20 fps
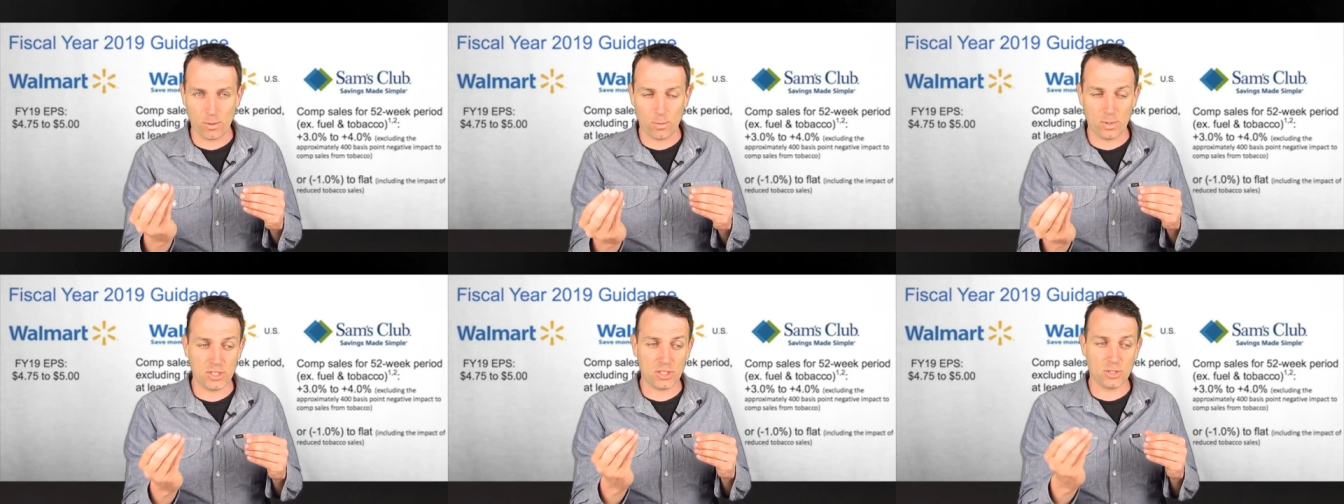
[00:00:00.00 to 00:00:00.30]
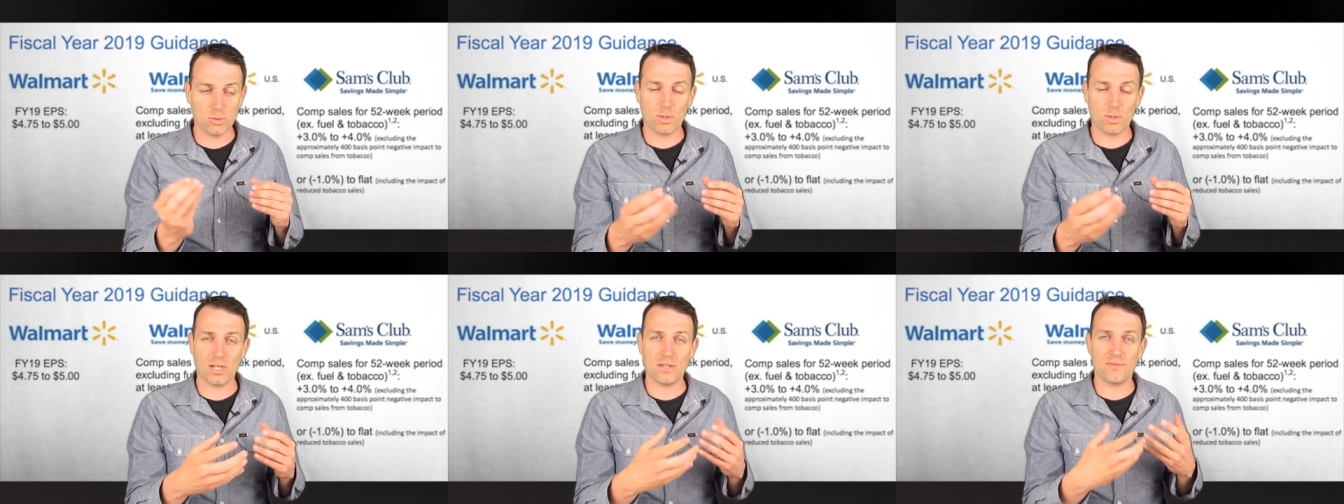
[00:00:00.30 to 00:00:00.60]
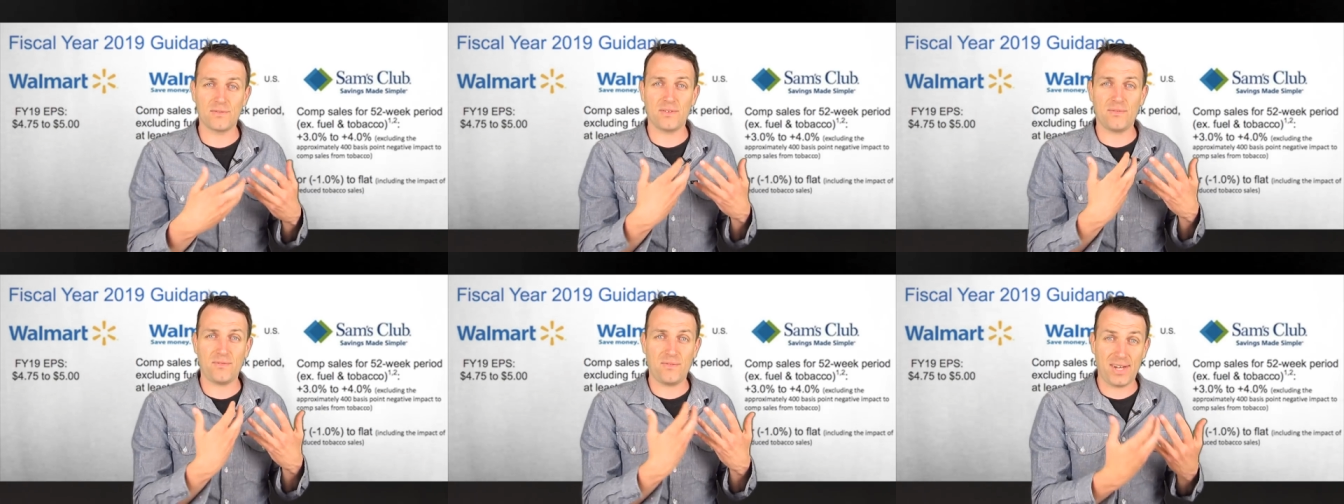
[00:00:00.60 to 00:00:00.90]
which is one
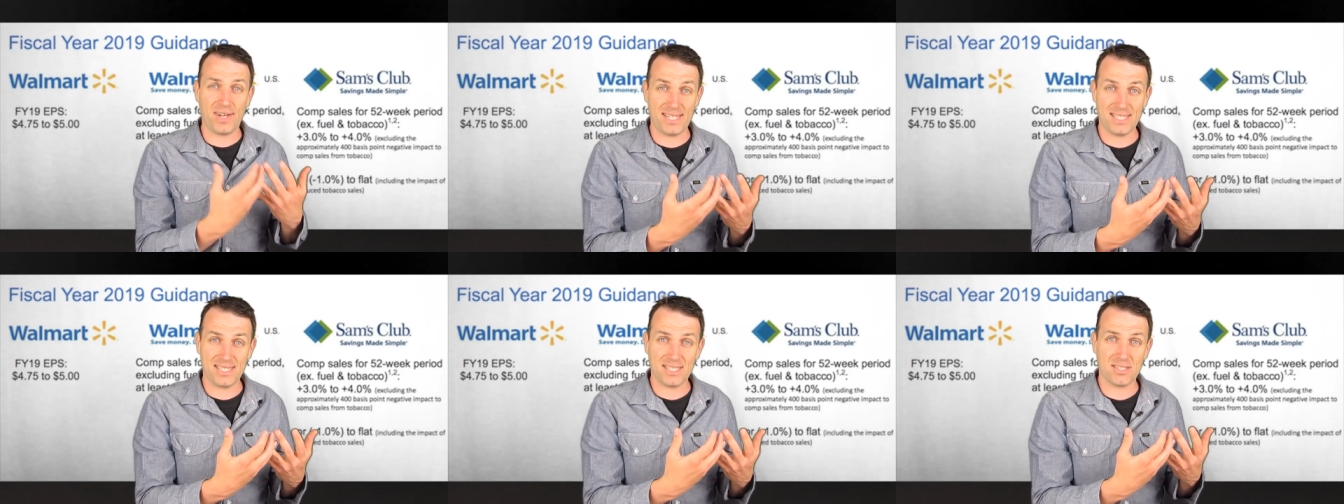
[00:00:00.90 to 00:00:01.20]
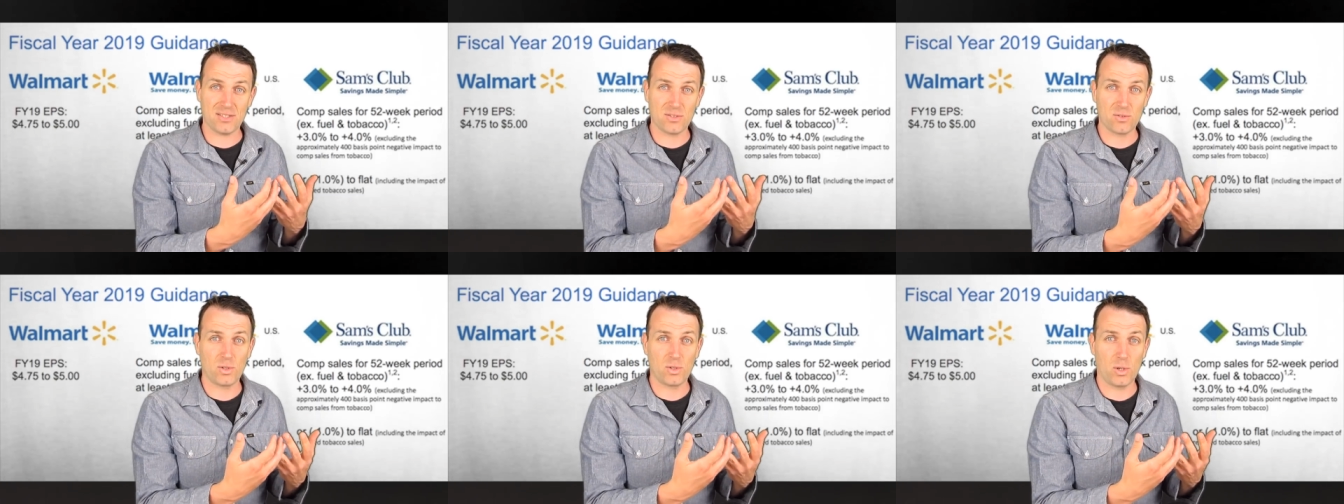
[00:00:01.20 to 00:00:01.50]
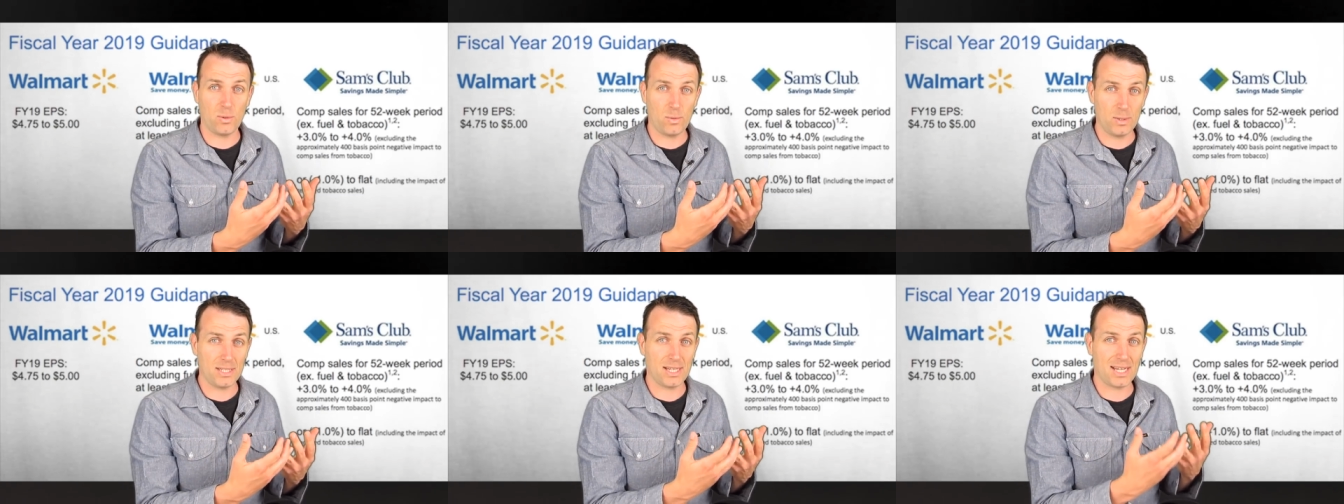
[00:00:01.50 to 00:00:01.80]
of the fastest
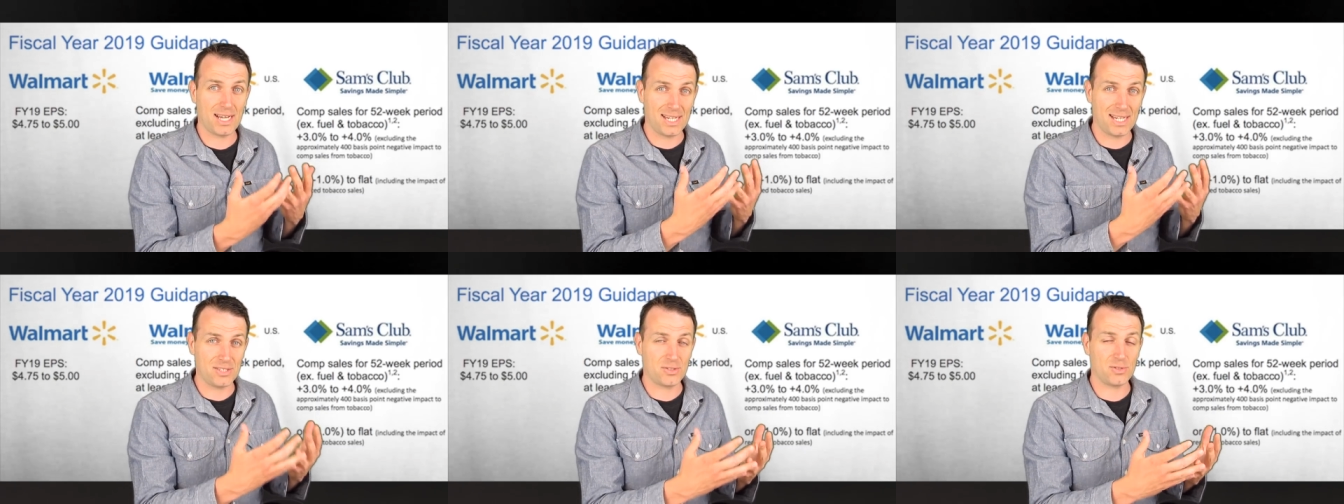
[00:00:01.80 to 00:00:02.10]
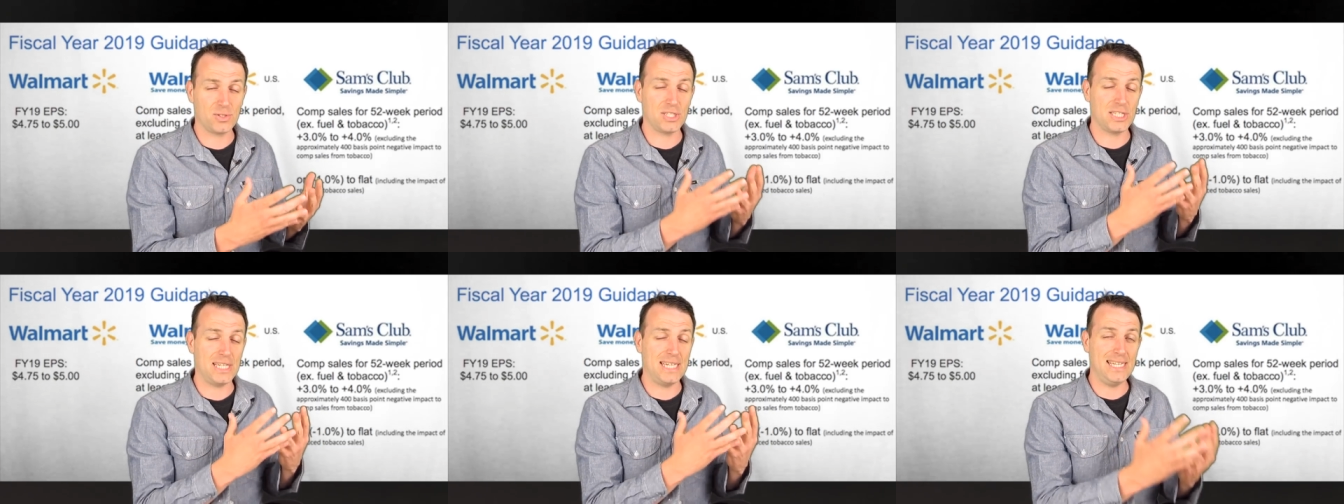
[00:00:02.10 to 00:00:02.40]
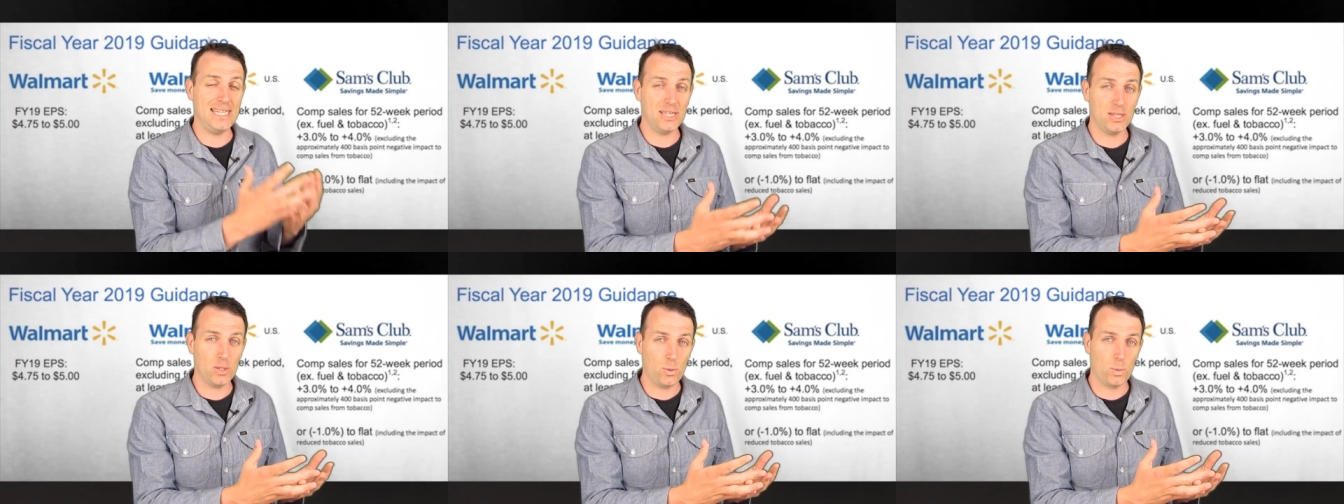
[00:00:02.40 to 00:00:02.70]
growing countries
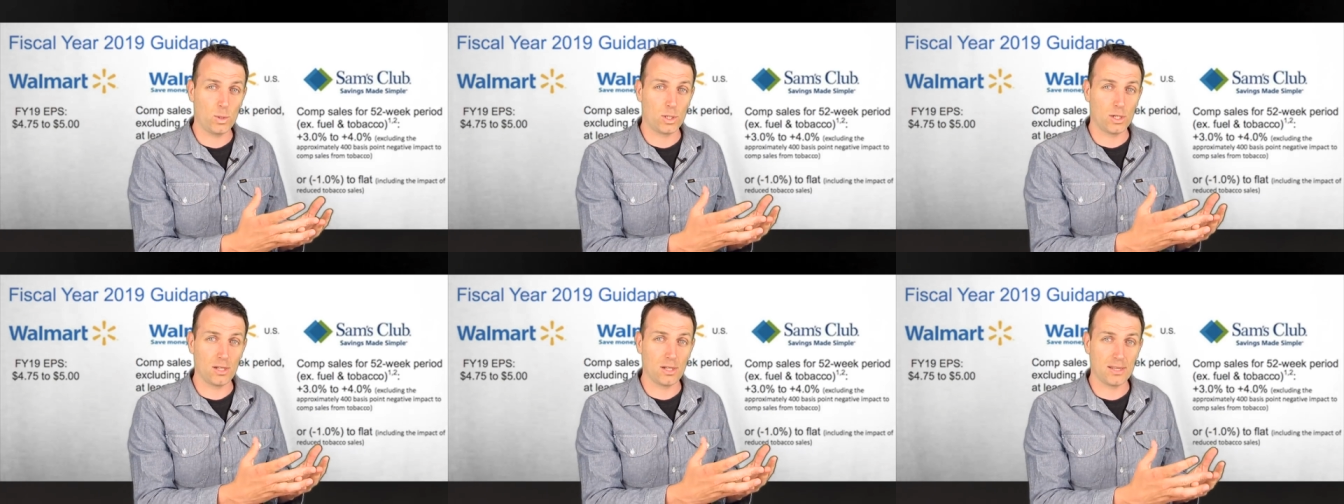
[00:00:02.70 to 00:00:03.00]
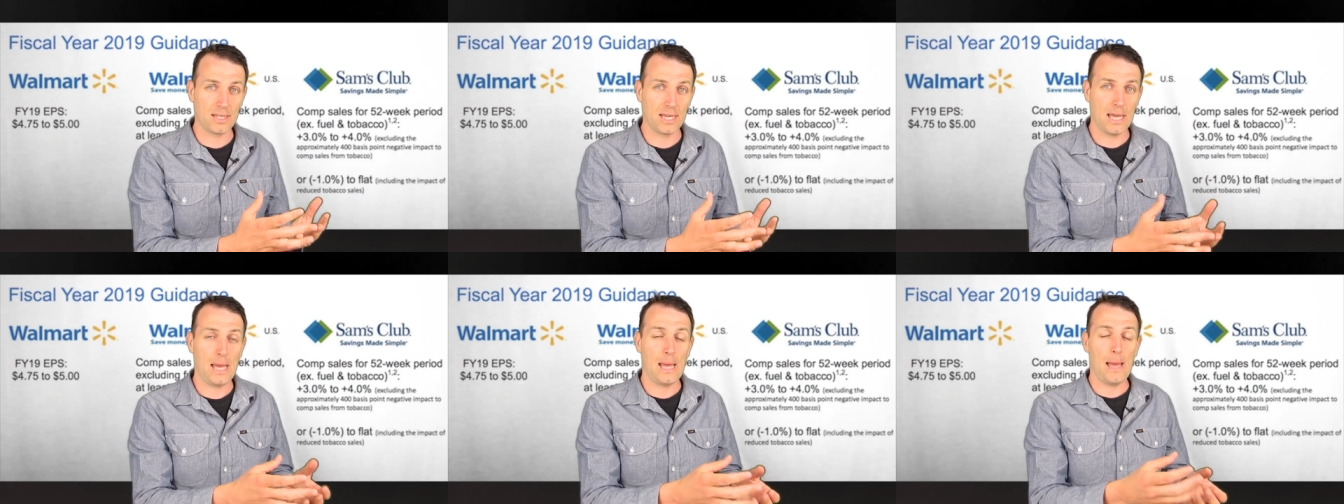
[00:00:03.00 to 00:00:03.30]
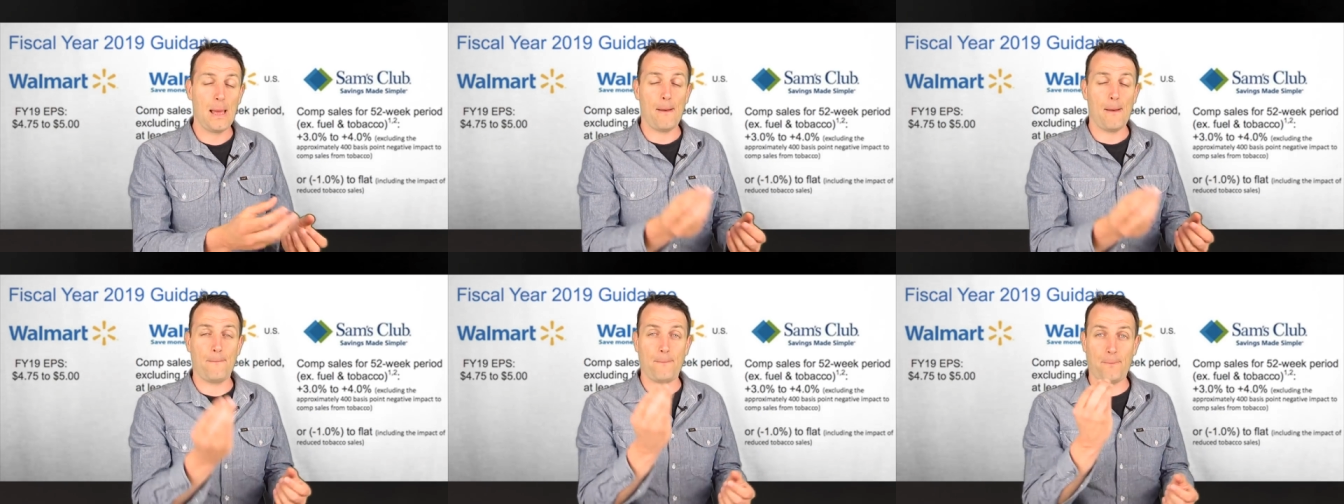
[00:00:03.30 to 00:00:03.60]
in the world,
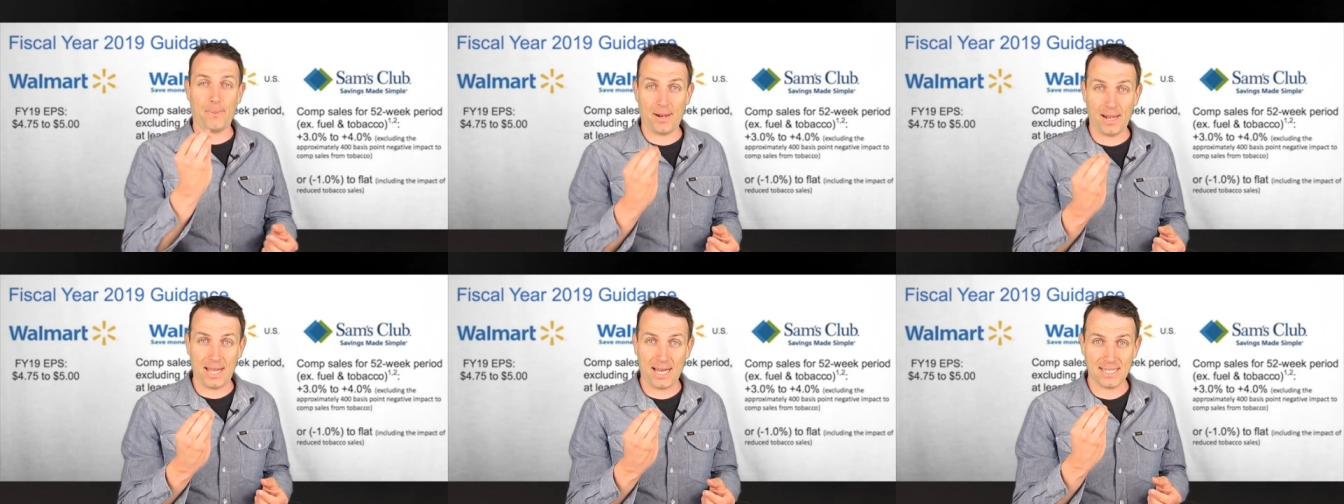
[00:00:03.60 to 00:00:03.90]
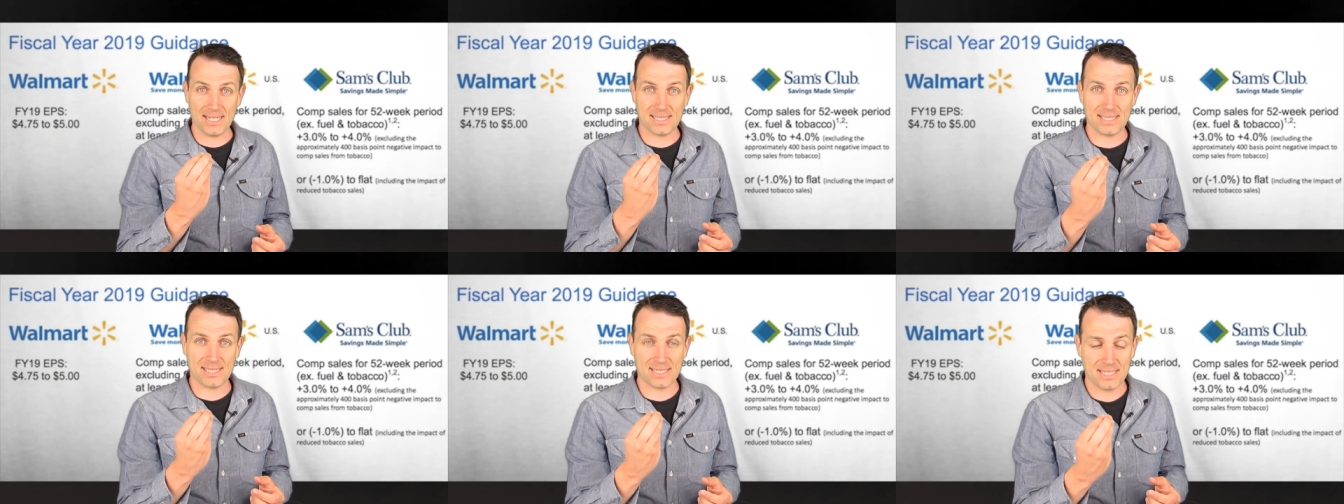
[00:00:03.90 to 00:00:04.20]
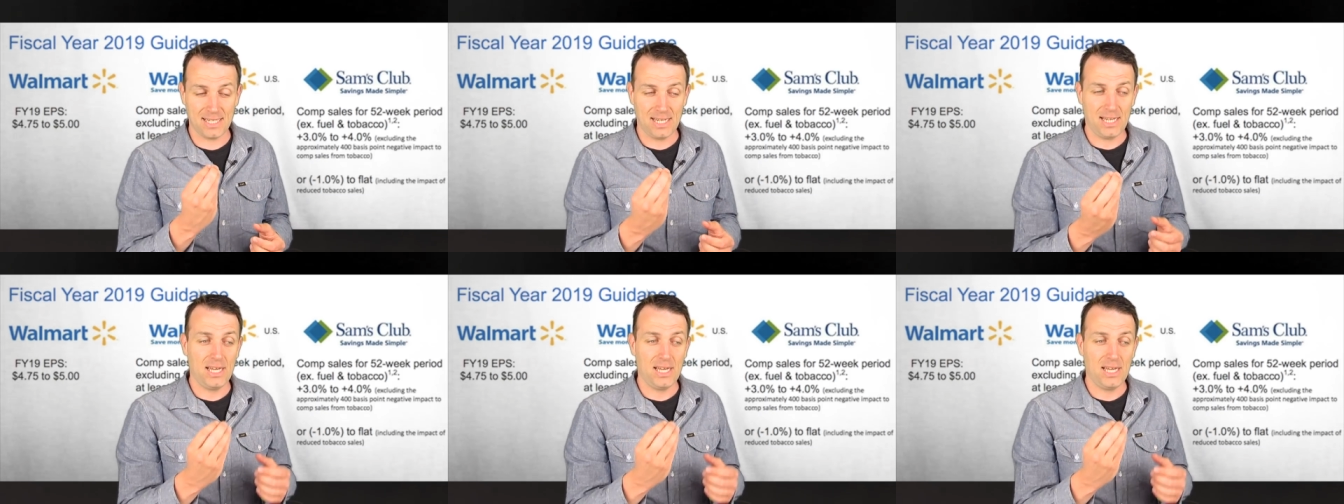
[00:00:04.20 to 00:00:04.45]
plus